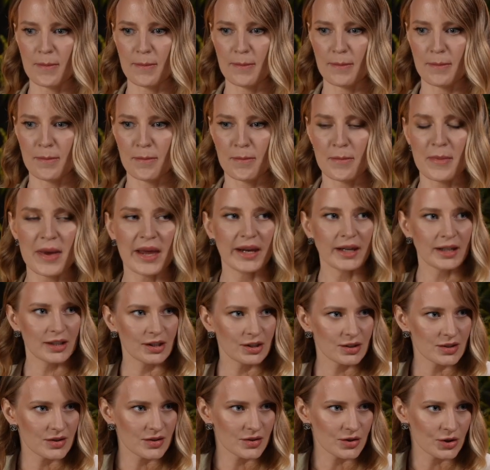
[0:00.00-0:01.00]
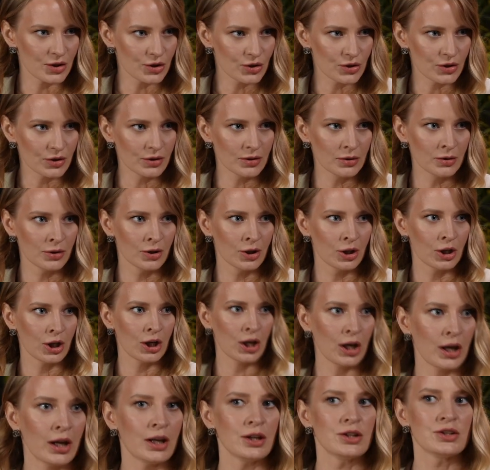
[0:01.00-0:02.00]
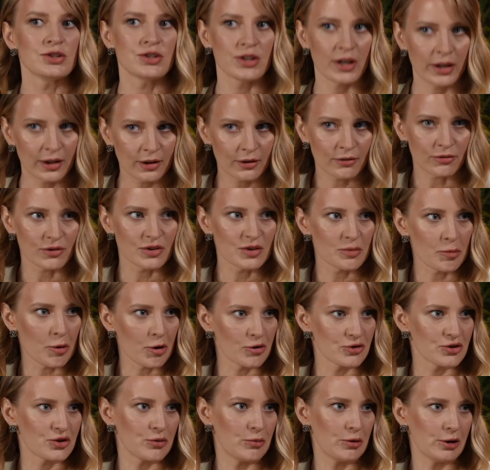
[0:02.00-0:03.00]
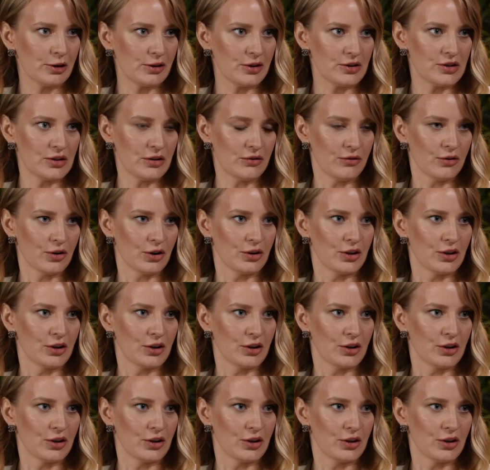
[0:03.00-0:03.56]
making decision and take responsibility for